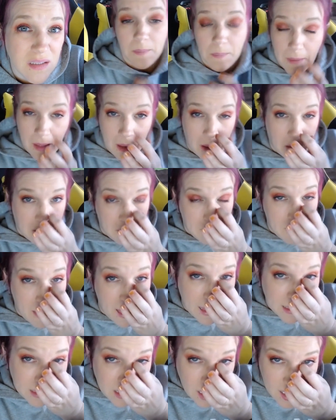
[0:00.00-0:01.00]
Now, the
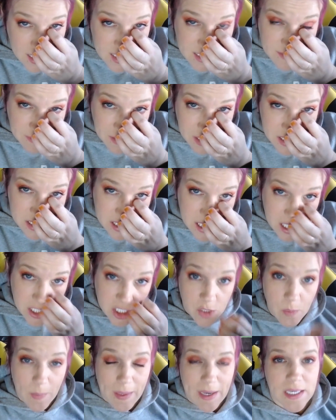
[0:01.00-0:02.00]
bad loss for us
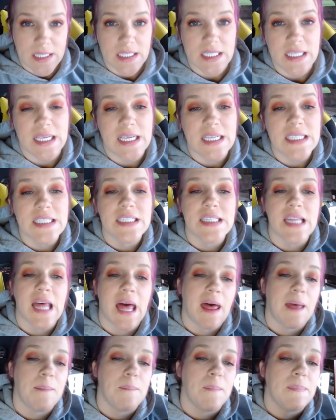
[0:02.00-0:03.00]
denture wearers is
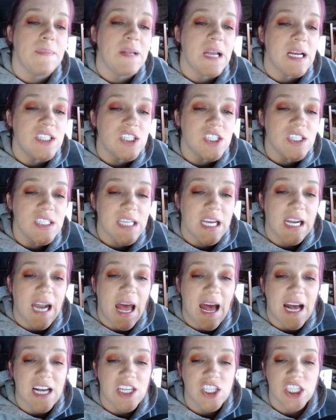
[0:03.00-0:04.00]
that dentures can
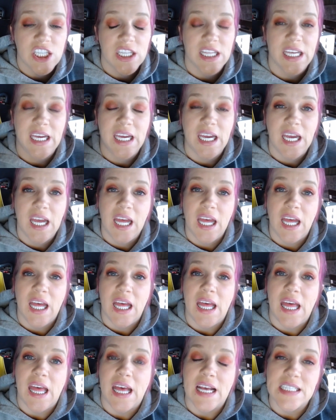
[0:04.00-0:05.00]
actually
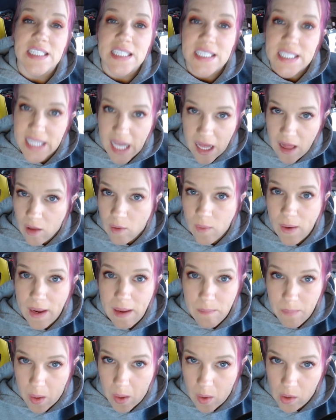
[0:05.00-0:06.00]

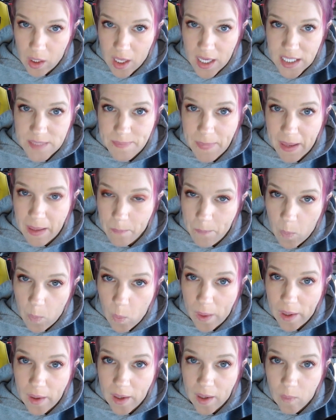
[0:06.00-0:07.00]
accelerate bone loss by
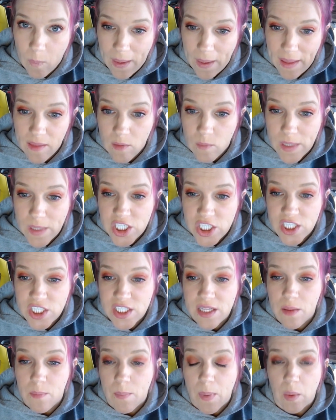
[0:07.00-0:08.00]
wearing away the ridges
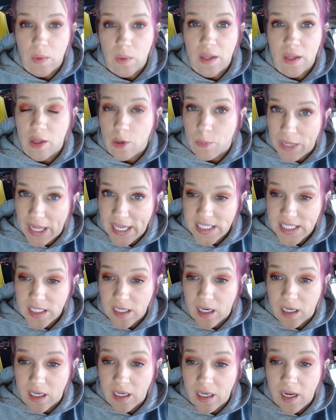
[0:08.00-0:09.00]
of the bone that they're placed
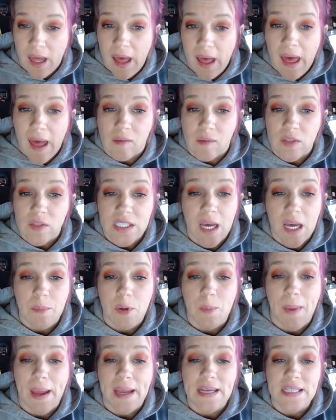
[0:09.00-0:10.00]
on. Every time
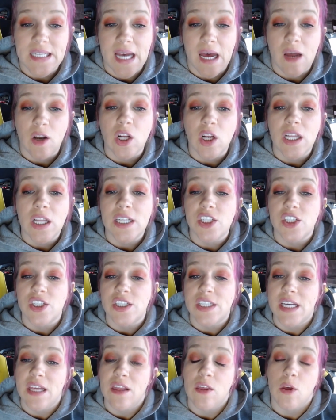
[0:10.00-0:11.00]
you bite down or clench your
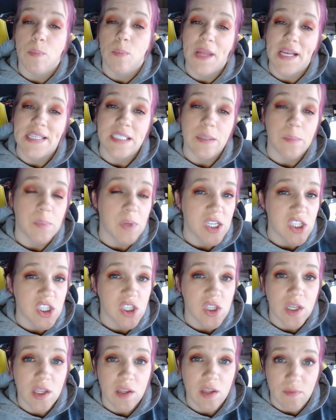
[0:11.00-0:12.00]
teeth, you're placing
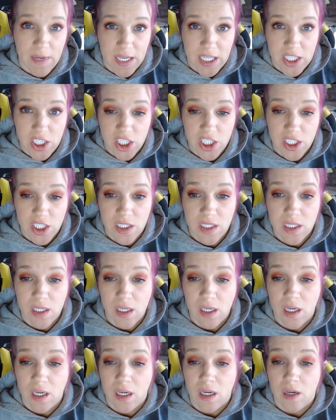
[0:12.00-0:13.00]
pressure on the ridge,
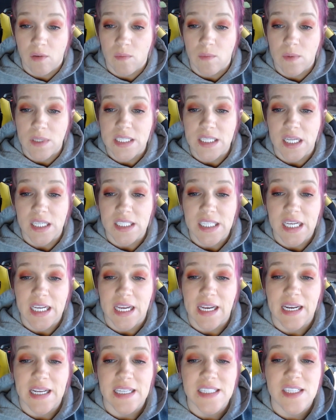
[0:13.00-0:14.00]
resulting
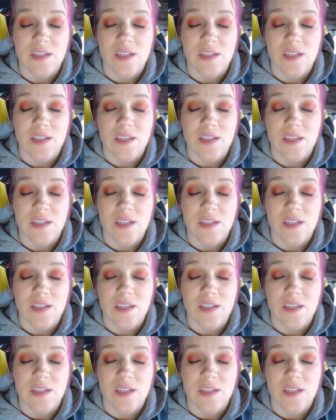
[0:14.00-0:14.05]
in its